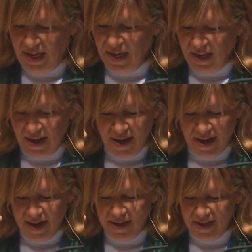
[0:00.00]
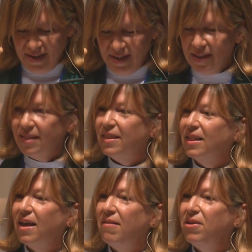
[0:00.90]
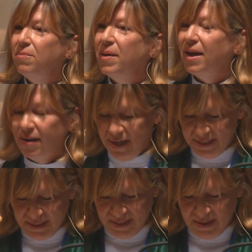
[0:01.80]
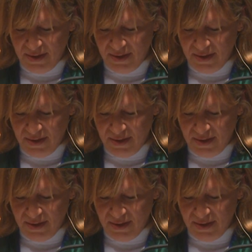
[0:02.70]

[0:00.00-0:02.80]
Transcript: God, the loving parent,